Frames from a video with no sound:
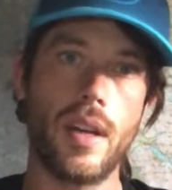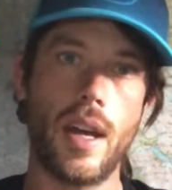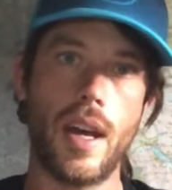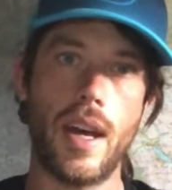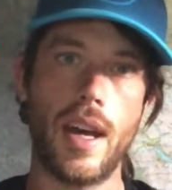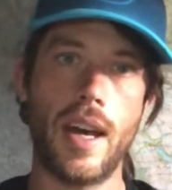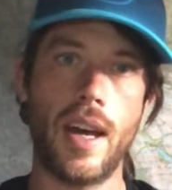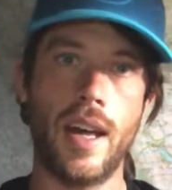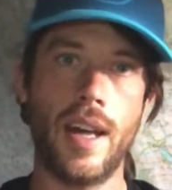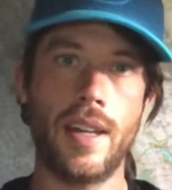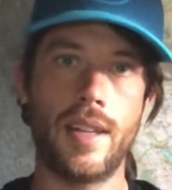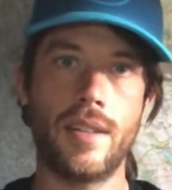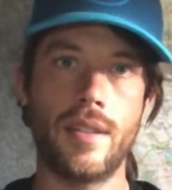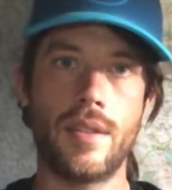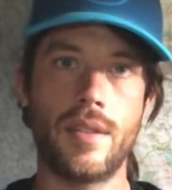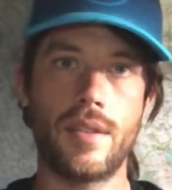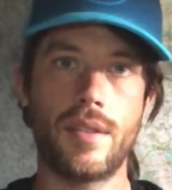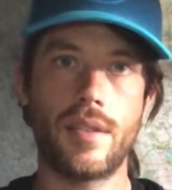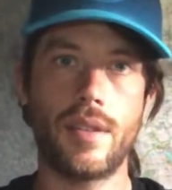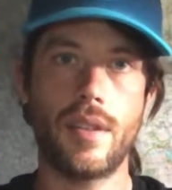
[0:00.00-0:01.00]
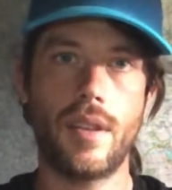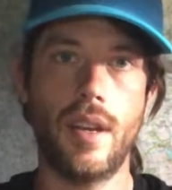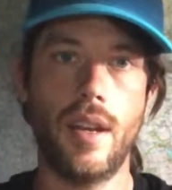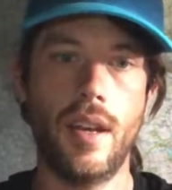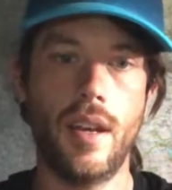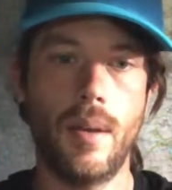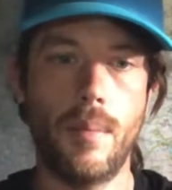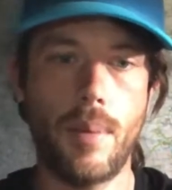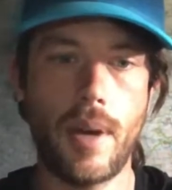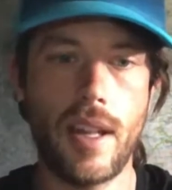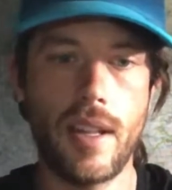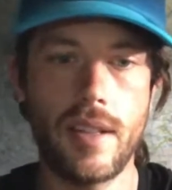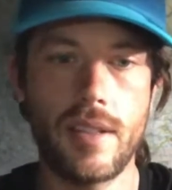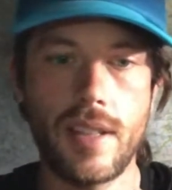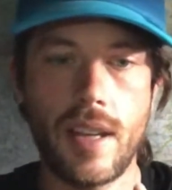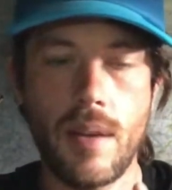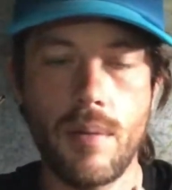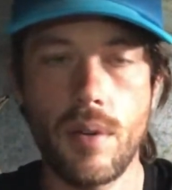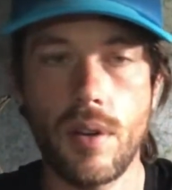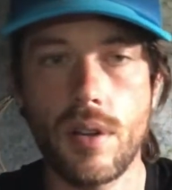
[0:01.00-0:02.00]
and by the
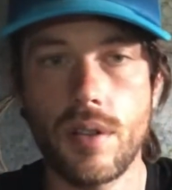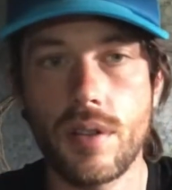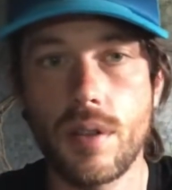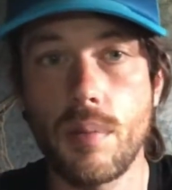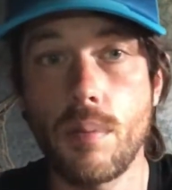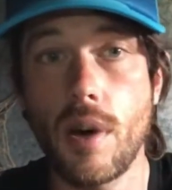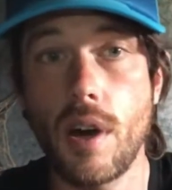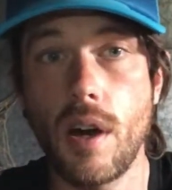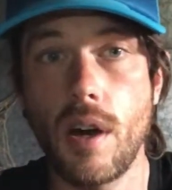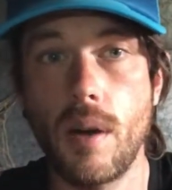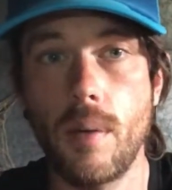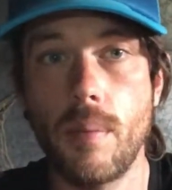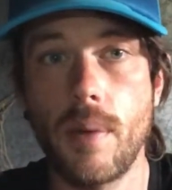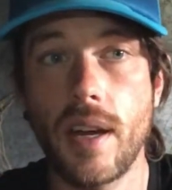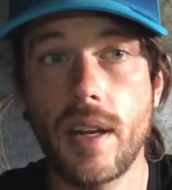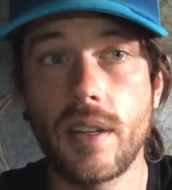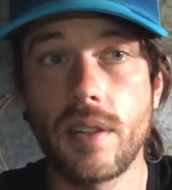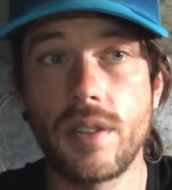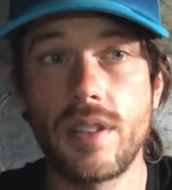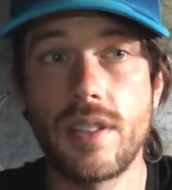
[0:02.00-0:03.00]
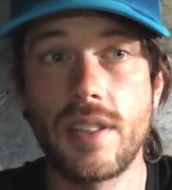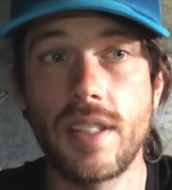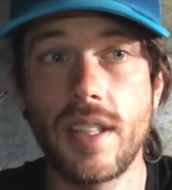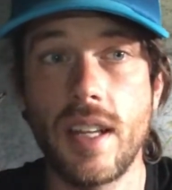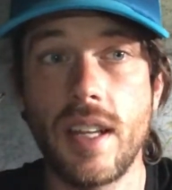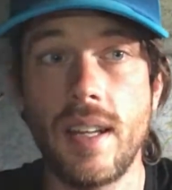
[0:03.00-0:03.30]
time we got to the bottom, I could see